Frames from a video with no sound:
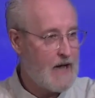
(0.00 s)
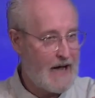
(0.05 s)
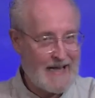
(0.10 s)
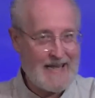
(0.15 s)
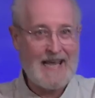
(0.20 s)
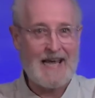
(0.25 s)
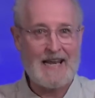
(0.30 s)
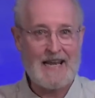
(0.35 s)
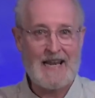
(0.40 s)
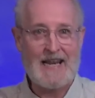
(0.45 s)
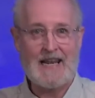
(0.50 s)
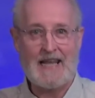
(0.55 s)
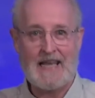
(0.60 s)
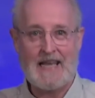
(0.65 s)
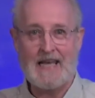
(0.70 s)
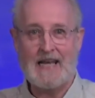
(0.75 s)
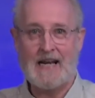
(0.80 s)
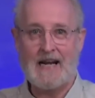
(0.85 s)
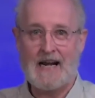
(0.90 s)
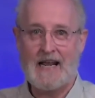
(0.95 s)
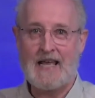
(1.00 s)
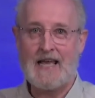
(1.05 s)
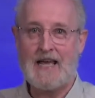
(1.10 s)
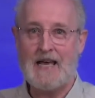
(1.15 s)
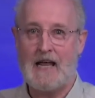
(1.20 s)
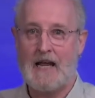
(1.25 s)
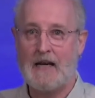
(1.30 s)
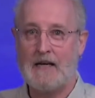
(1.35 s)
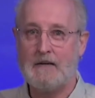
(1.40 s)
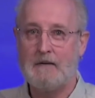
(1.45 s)
again and again and
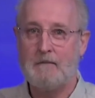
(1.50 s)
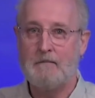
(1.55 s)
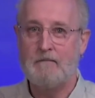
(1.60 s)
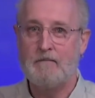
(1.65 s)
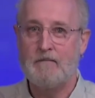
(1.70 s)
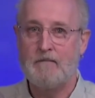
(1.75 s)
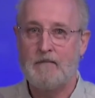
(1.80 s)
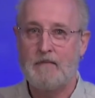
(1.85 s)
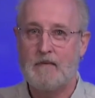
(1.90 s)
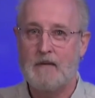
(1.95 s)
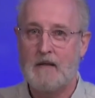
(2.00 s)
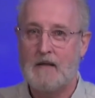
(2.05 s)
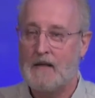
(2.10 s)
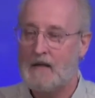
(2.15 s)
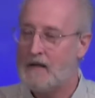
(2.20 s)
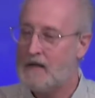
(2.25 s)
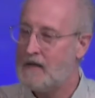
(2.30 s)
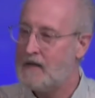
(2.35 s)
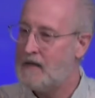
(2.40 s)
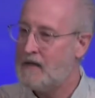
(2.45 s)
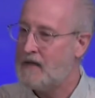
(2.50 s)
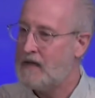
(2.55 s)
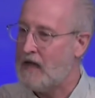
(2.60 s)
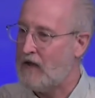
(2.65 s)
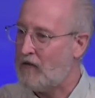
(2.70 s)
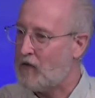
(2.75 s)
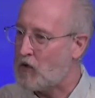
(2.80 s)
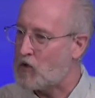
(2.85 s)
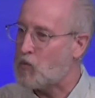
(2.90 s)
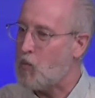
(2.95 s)
again.
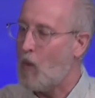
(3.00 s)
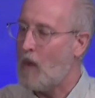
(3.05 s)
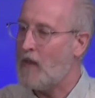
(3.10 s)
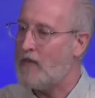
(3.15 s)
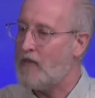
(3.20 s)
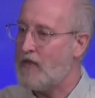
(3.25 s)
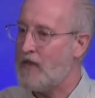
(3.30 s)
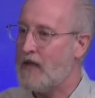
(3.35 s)
If there's one